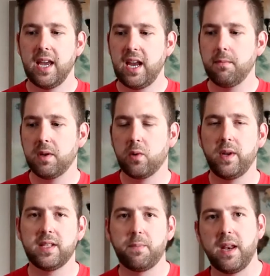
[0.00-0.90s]
in
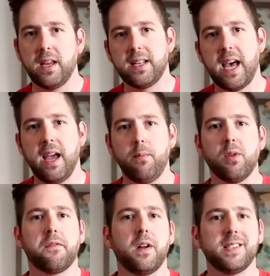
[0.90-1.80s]
between spending time
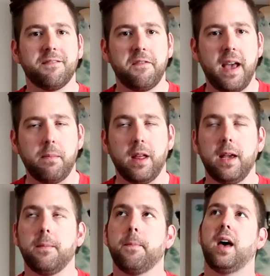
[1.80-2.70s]
with friends and
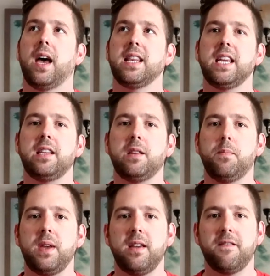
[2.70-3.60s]
family, I need to
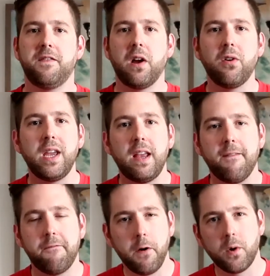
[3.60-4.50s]
be very
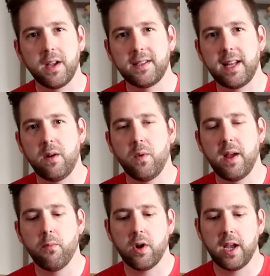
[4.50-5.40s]
focused on what
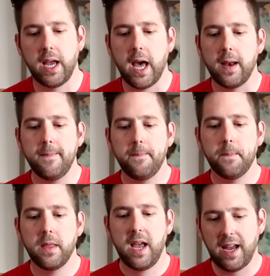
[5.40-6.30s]
I'm working on.
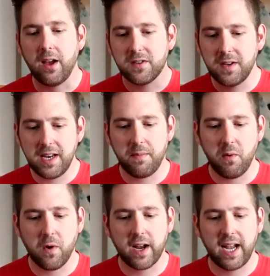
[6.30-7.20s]
I also need to be
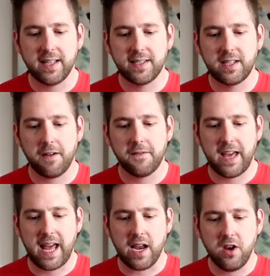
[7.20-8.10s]
working on stuff
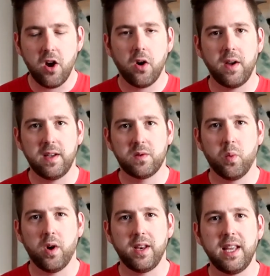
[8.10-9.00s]
that I know is
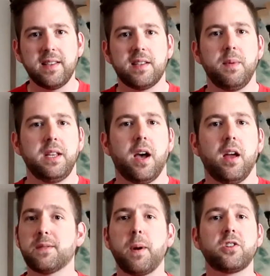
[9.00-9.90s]
what needs to be
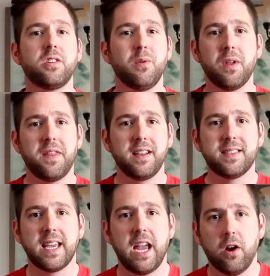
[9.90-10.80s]
done. Especially with things
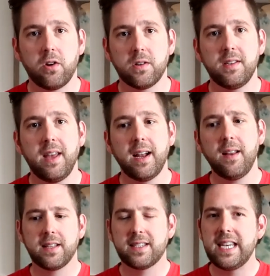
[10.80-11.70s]
like character
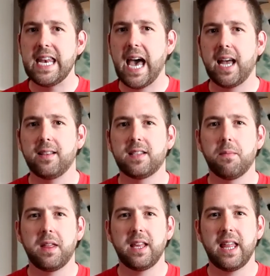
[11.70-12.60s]
select, it's not
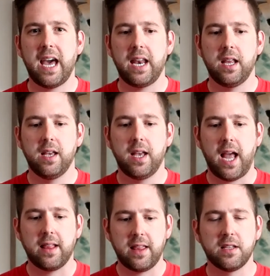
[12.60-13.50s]
something that
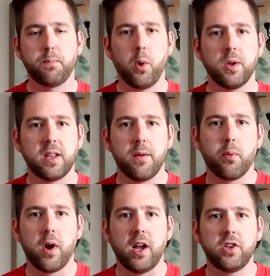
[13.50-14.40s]
at this point in the
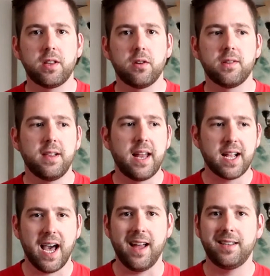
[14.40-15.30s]
project, there's a lot
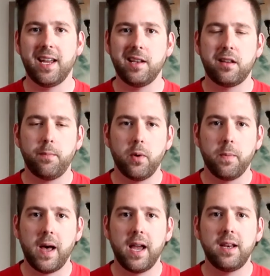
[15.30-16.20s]
of content to put
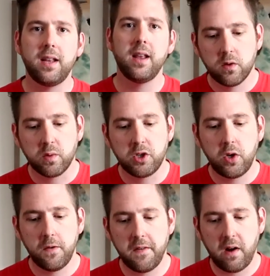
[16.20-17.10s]
behind it. Those were
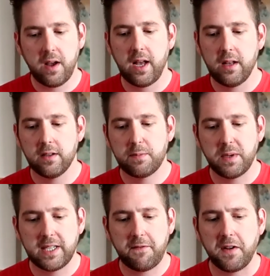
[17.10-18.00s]
two very
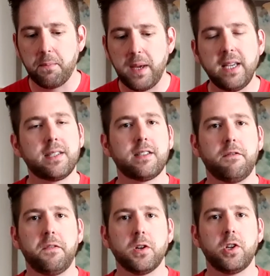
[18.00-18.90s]
specific pieces
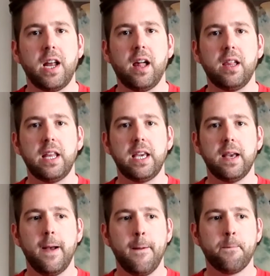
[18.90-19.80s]
of
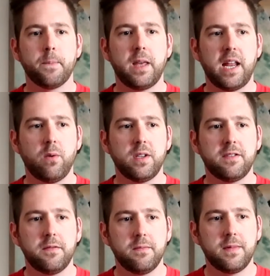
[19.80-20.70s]
functionality that I
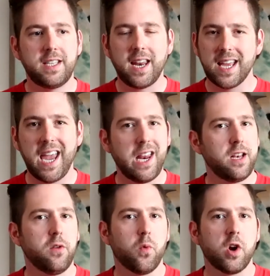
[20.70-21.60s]
was
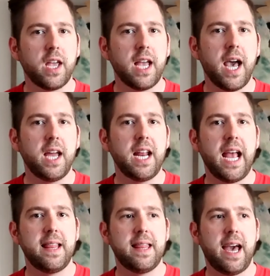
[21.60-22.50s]
dedicated to working on,
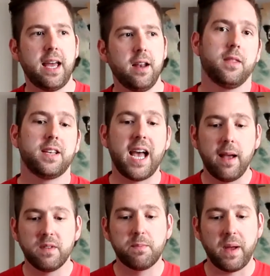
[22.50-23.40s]
and that the
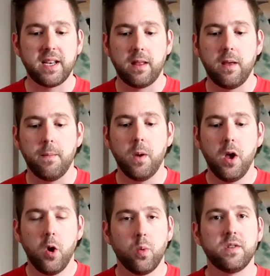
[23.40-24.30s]
time spent on them
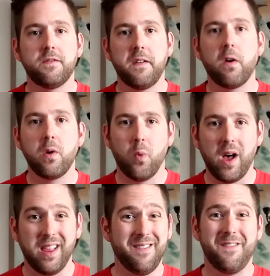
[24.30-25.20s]
was very
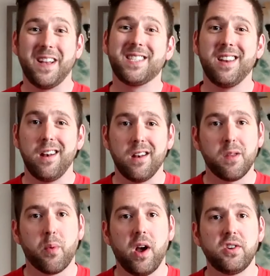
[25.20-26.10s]
well invested into
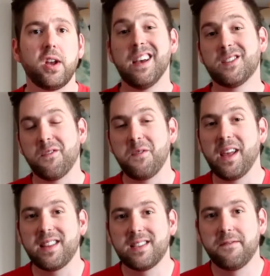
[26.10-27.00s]
the project. So if you
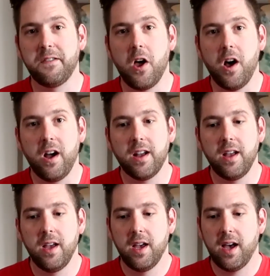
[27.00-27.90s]
like this
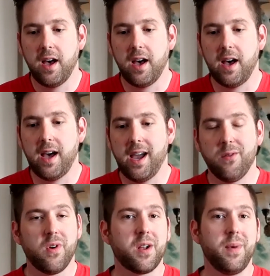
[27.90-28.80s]
vlog,
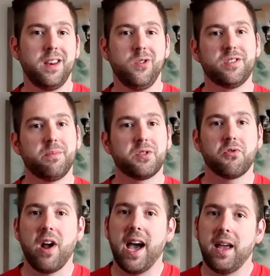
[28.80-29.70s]
I'd recommend you
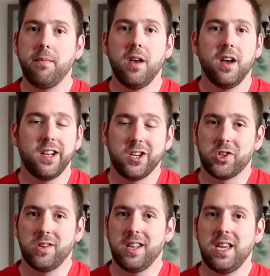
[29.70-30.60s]
subscribe.
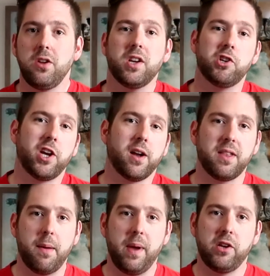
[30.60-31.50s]
Additionally, you can check out
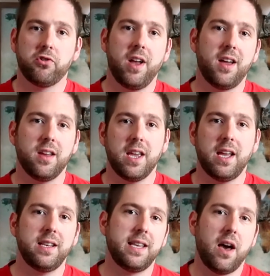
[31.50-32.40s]
that Patreon,
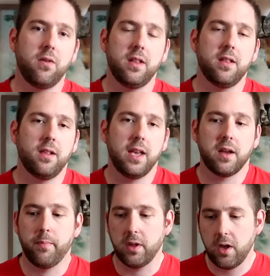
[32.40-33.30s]
again, down in the
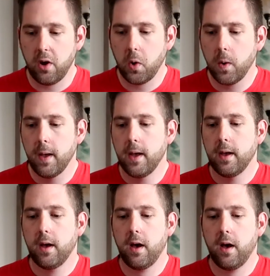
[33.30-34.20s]
link below.
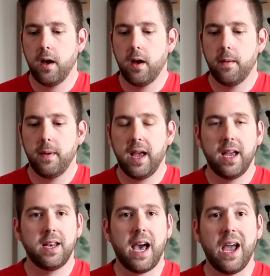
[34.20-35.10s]

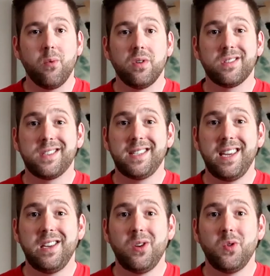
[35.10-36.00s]
And I will see
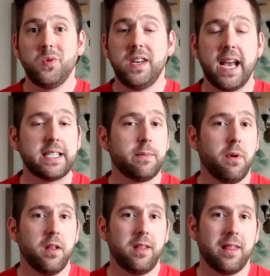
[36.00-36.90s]
you next
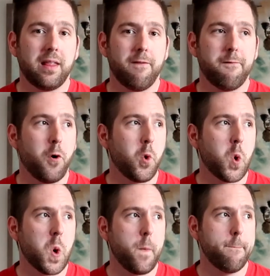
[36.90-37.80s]
month
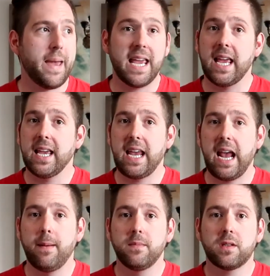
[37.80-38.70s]
for Making Games